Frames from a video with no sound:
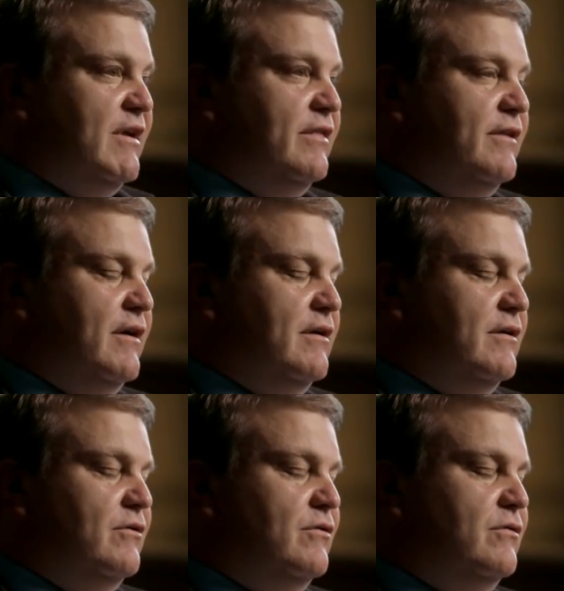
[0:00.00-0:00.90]
I thought,
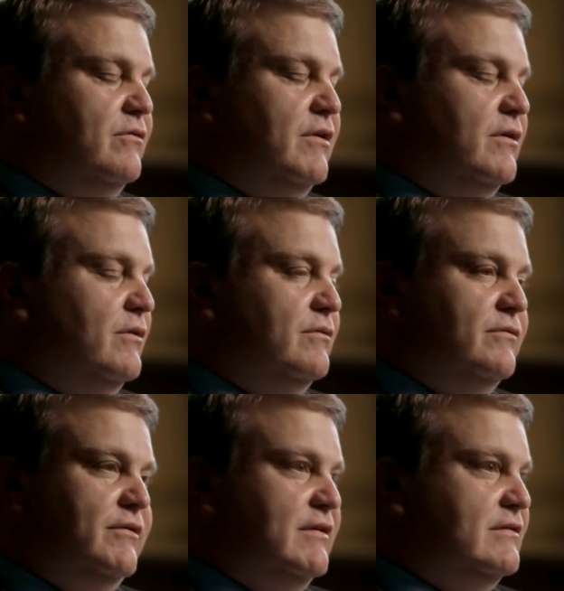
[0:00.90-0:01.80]
oh no,
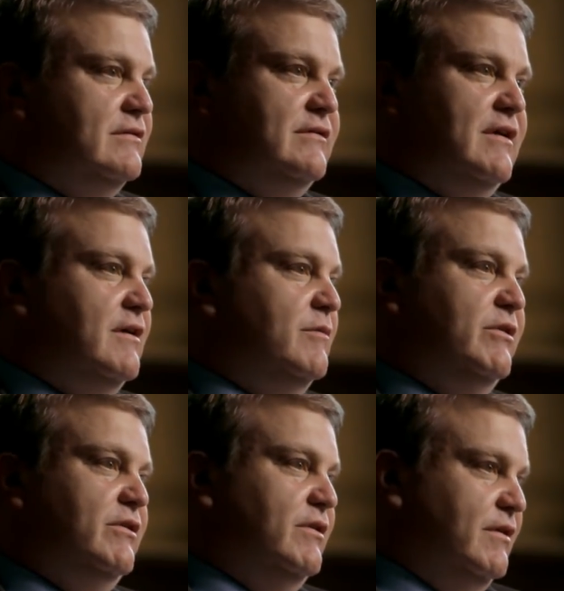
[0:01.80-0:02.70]
this is not going to be
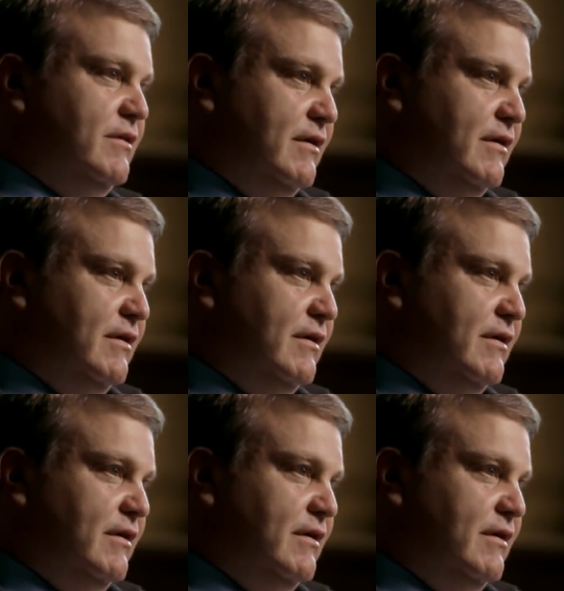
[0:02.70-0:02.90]
good.